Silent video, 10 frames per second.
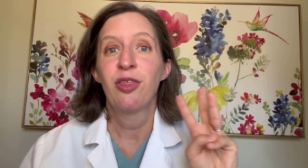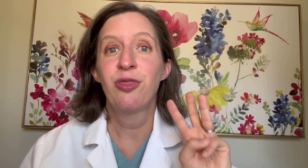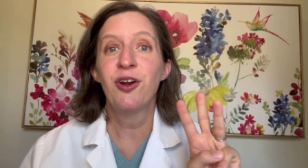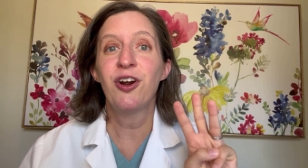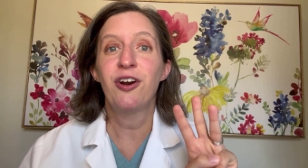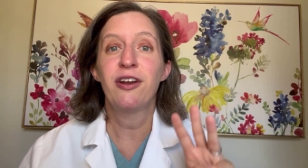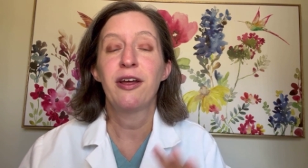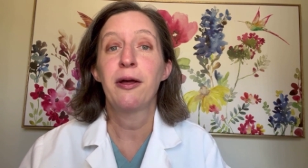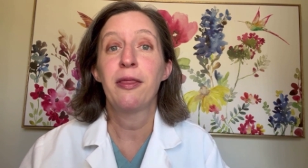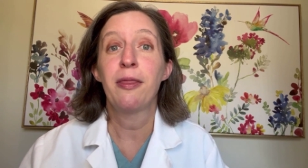Third,
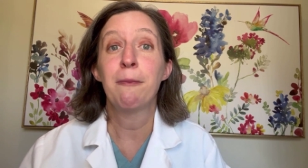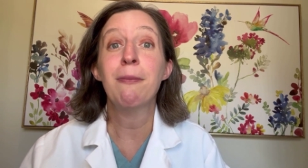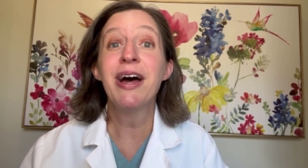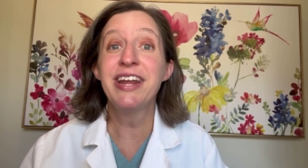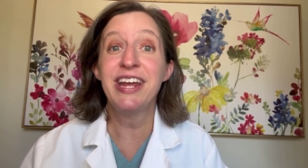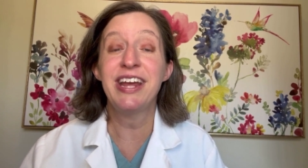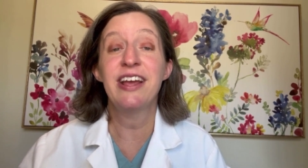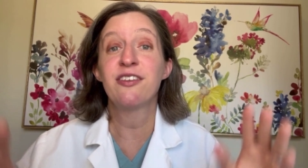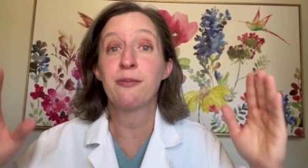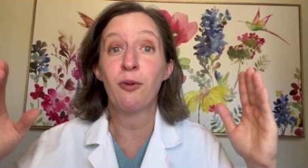money
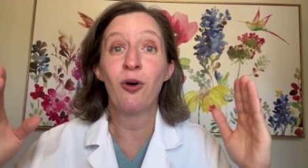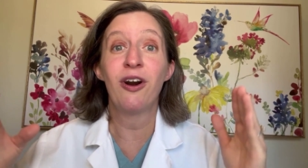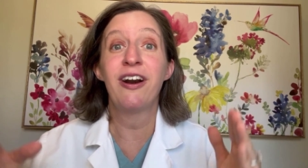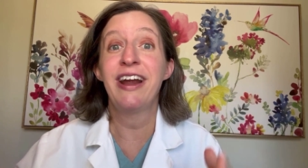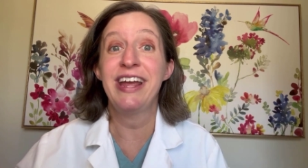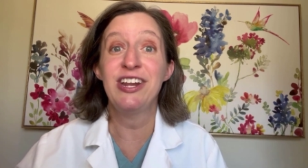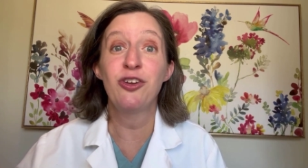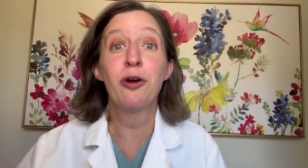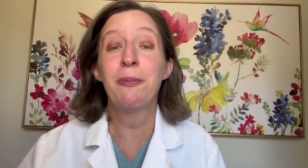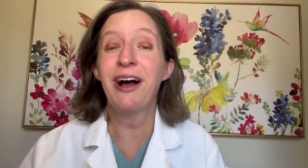is more in
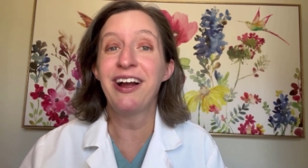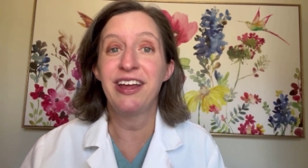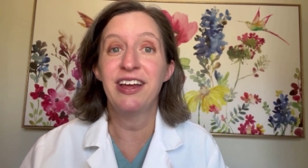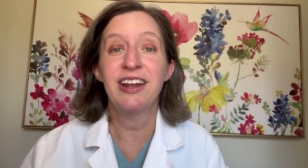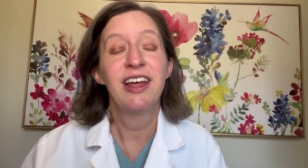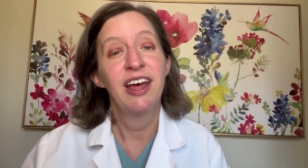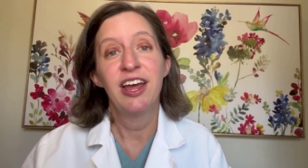your pocket.